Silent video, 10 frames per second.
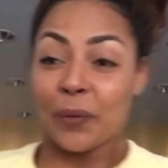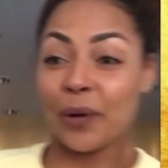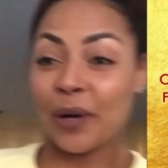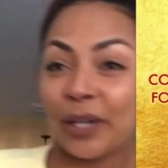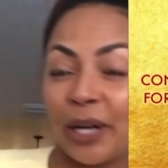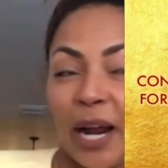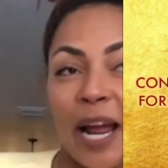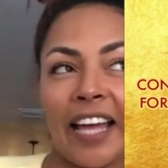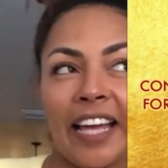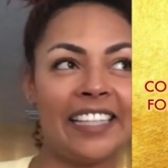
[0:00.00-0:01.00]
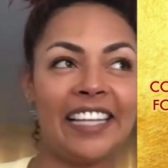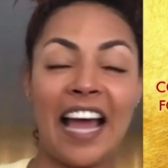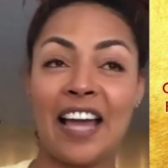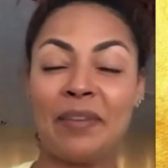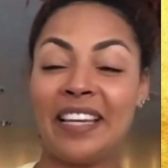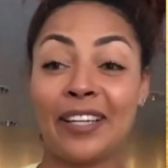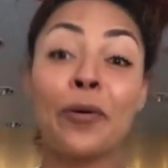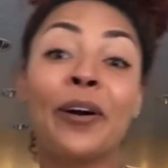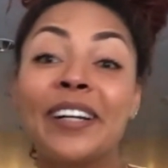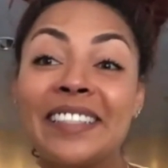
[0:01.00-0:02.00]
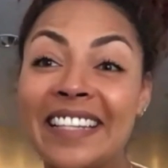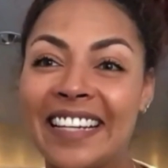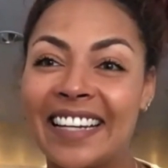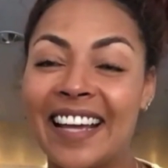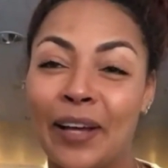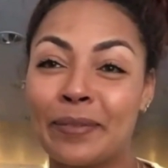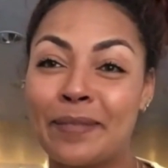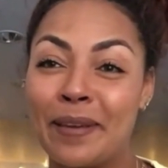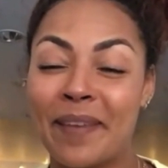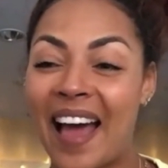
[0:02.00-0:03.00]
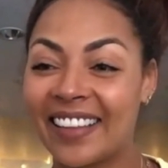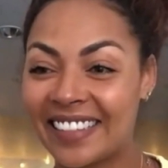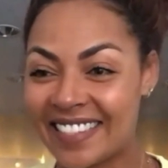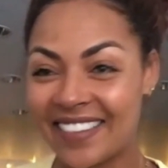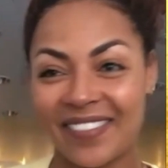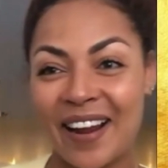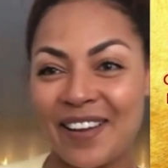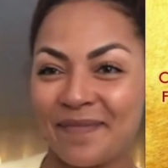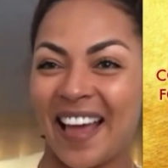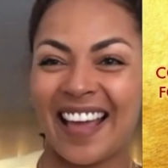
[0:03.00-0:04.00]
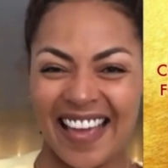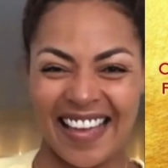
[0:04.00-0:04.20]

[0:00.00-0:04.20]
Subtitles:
Well, girl, quarantine helps me balance it very much.